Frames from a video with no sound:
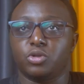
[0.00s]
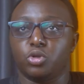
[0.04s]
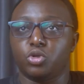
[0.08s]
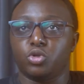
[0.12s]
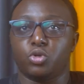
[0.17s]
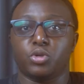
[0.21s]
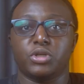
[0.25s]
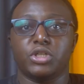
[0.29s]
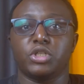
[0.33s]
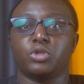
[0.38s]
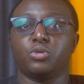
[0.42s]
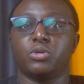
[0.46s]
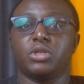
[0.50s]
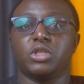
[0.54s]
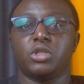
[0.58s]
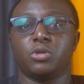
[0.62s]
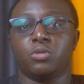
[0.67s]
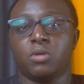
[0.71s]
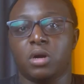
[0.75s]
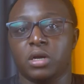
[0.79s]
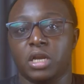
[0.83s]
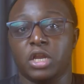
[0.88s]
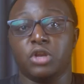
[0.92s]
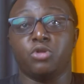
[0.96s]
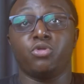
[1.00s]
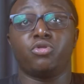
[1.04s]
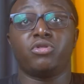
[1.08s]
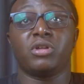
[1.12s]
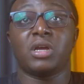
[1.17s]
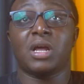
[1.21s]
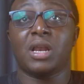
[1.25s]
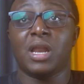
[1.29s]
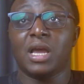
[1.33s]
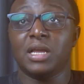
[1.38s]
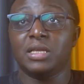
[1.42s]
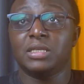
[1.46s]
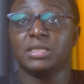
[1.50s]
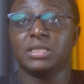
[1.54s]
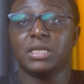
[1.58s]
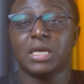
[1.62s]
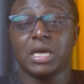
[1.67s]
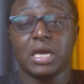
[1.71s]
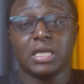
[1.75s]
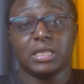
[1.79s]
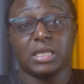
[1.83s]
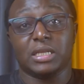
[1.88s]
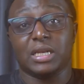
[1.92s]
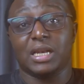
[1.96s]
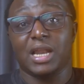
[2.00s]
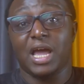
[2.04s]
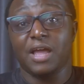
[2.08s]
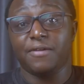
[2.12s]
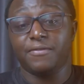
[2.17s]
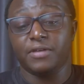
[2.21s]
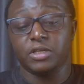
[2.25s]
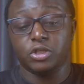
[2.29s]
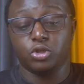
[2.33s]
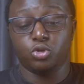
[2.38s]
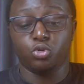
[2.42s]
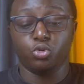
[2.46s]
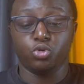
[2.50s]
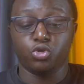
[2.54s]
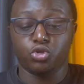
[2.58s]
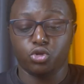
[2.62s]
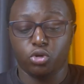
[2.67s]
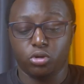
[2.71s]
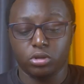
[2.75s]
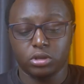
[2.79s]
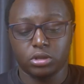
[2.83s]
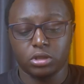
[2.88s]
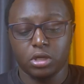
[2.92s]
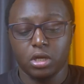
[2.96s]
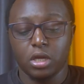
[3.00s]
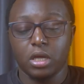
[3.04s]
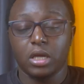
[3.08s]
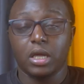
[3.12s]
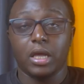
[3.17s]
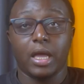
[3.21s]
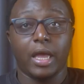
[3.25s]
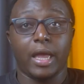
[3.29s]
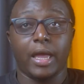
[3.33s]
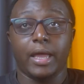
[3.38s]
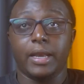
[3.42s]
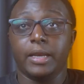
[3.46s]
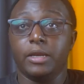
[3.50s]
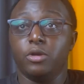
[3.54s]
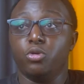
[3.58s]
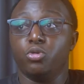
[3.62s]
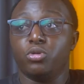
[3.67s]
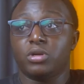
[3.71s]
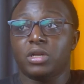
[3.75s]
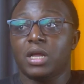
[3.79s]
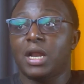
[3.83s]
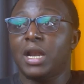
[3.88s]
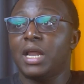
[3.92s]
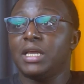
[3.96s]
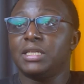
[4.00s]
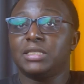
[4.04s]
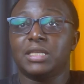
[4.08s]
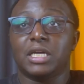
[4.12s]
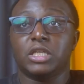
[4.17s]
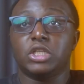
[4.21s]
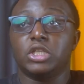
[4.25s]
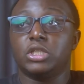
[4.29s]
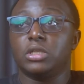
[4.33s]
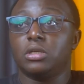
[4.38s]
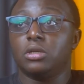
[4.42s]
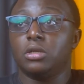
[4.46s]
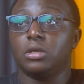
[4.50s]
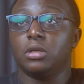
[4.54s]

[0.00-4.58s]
or 2021, and you realize that life is too short. And you realize that